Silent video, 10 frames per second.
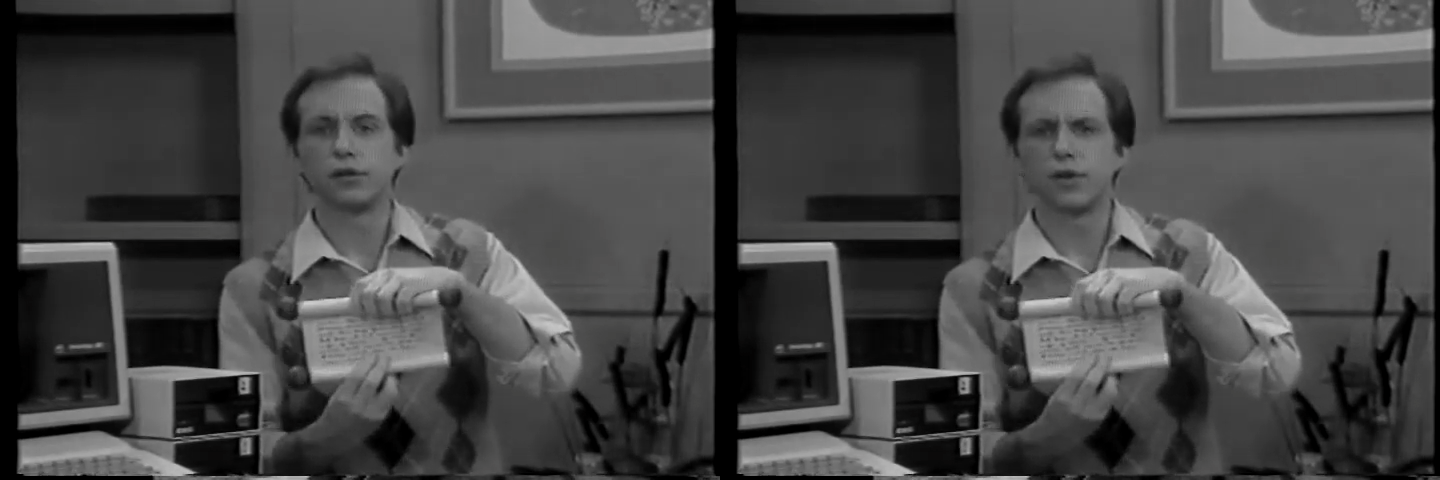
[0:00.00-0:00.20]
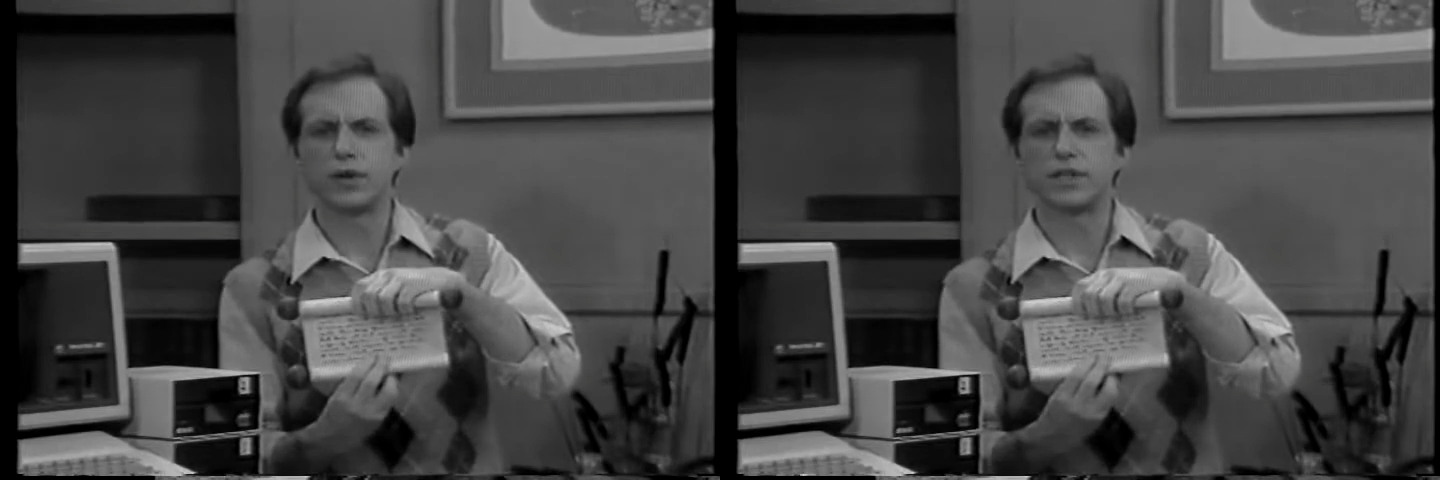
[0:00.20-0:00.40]

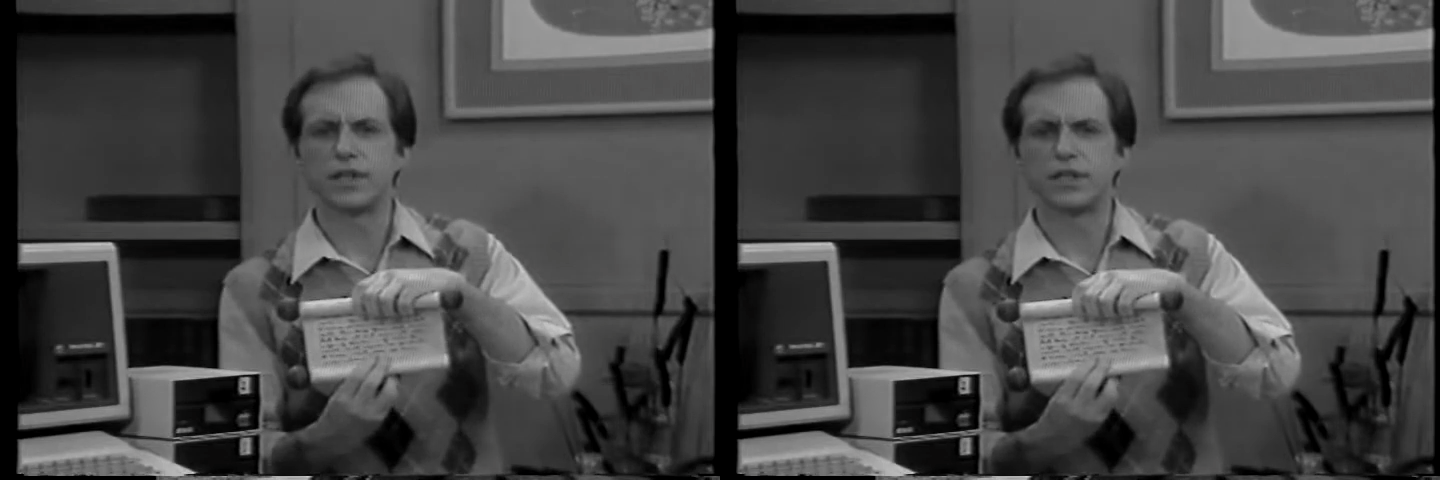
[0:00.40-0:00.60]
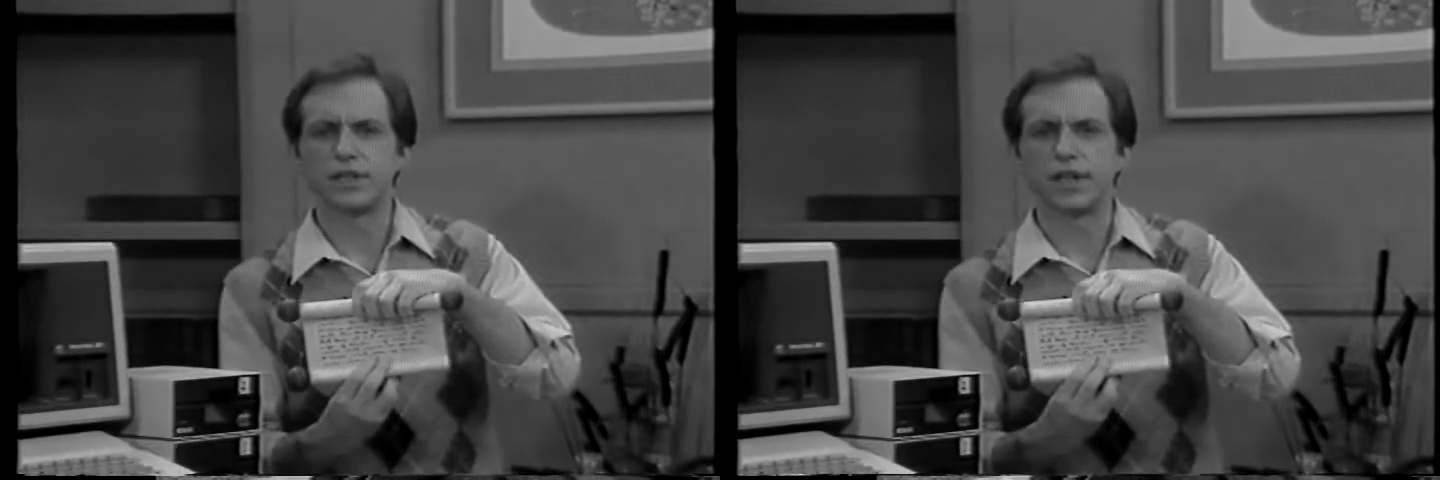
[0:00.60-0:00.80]

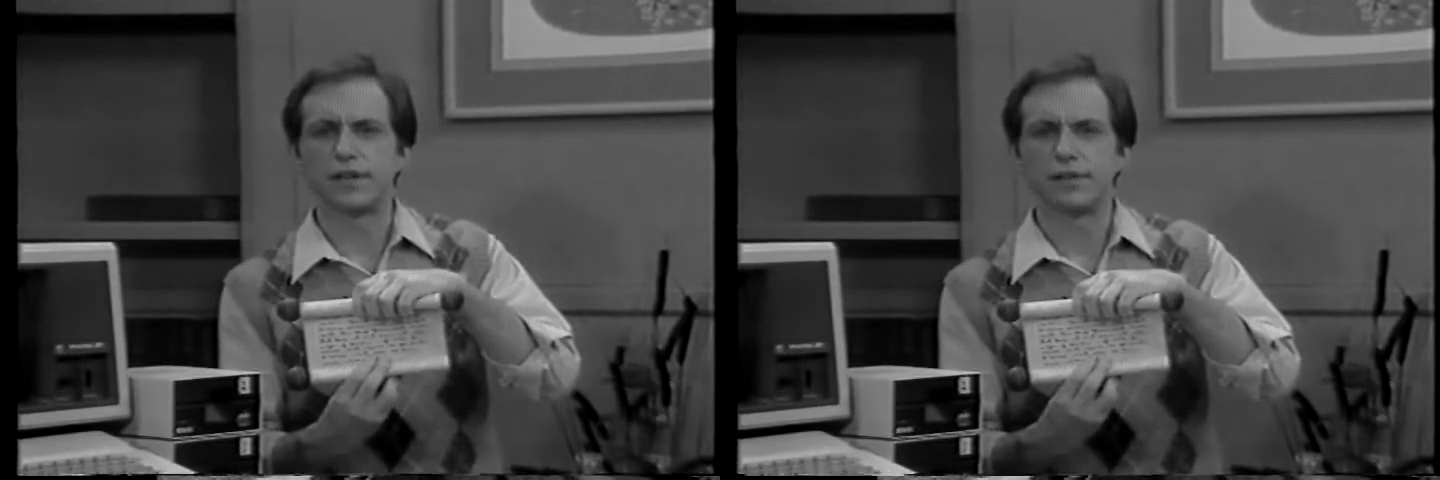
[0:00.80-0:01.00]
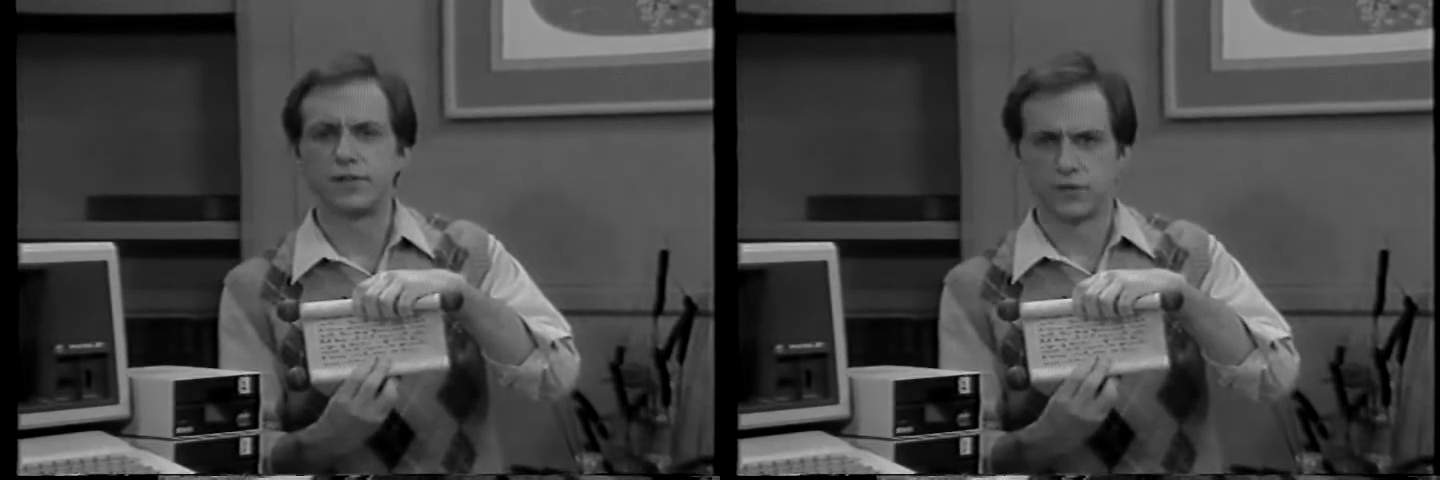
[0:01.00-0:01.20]
Noisy, isn't it,
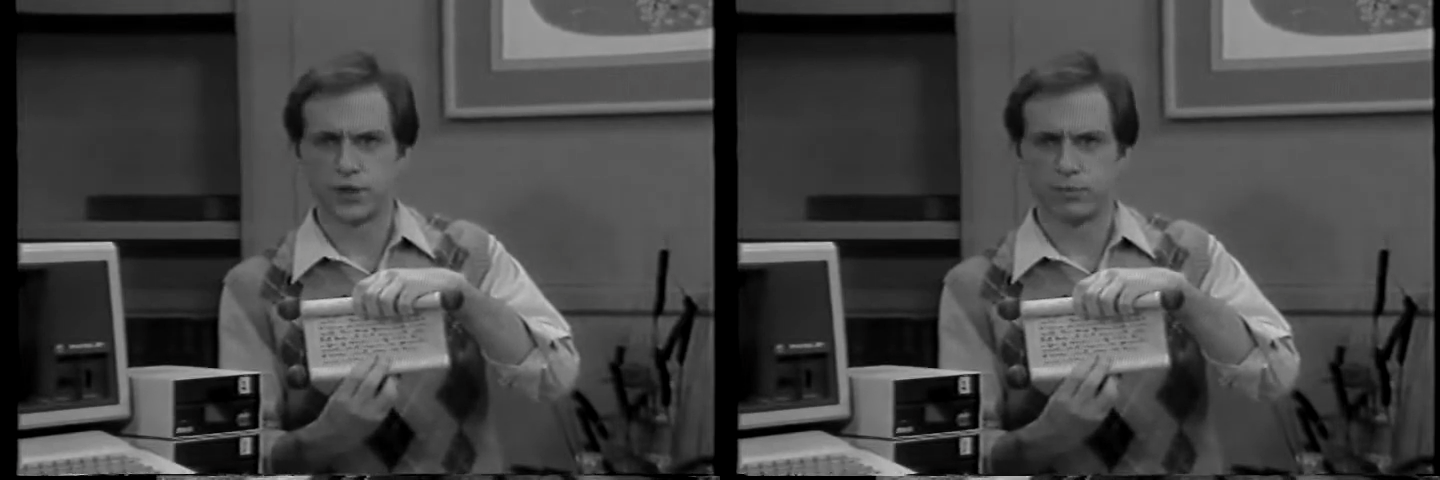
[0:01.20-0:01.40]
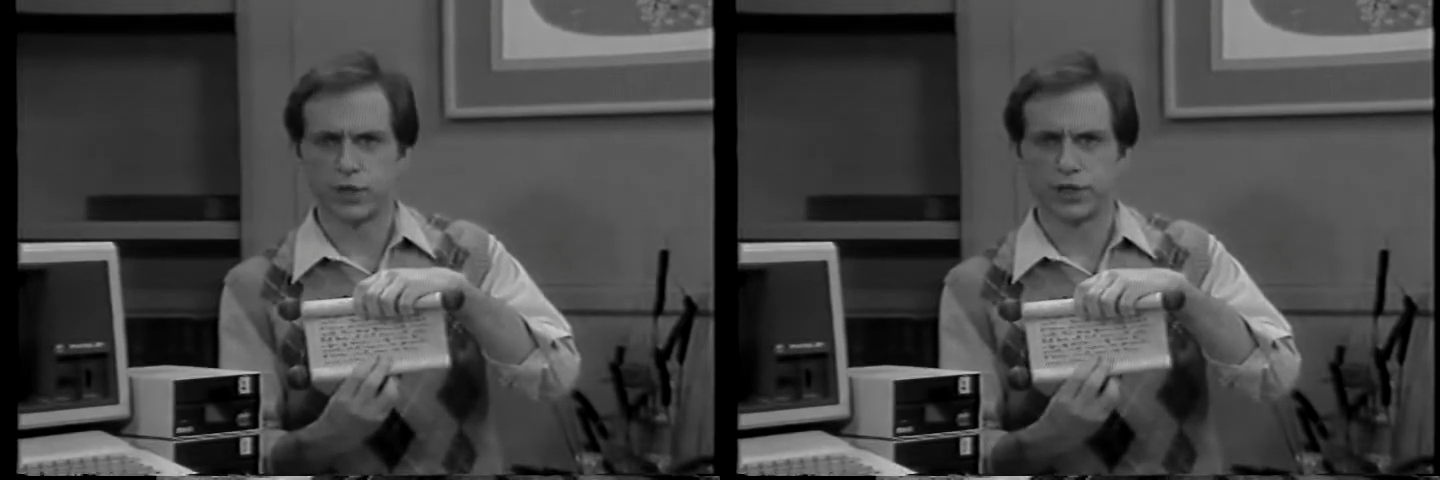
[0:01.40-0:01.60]
for
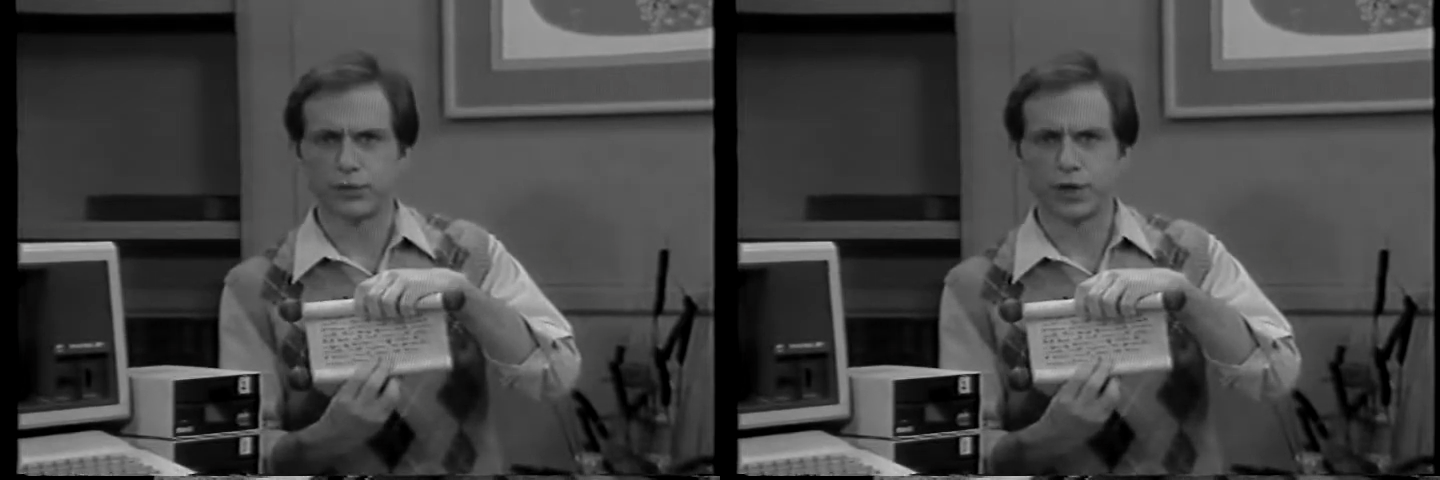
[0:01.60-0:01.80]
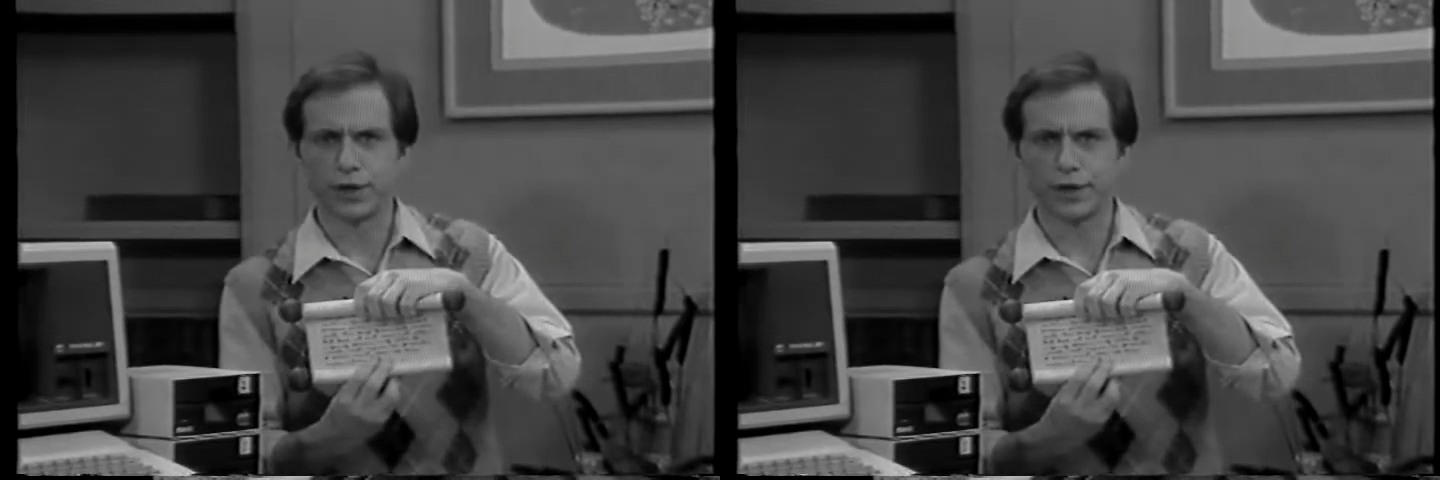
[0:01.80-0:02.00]
the
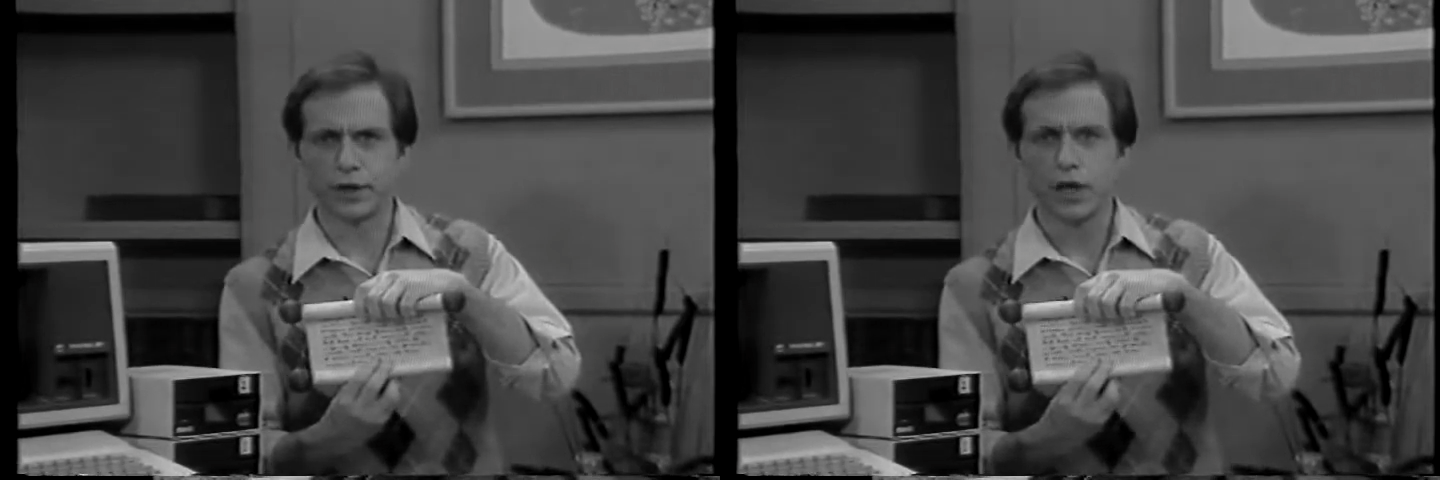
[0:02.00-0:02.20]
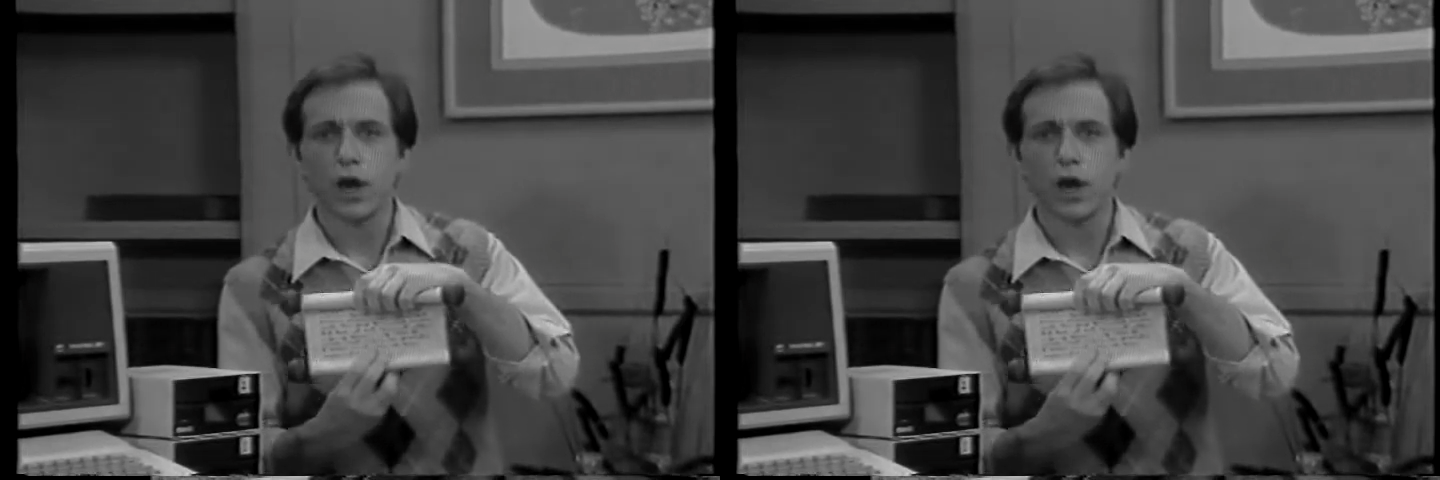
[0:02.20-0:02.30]
printed word?